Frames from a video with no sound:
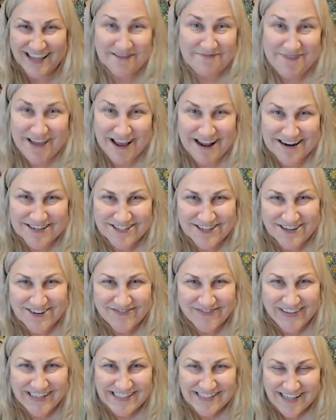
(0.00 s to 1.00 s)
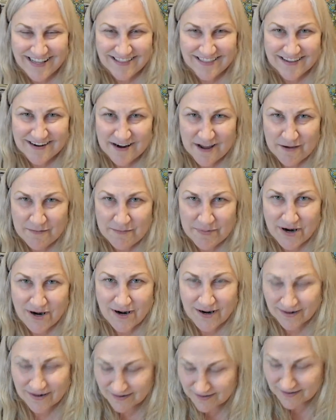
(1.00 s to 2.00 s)
I'm not sure if I saw the
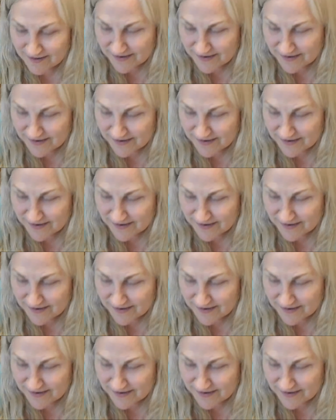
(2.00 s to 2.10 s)
number.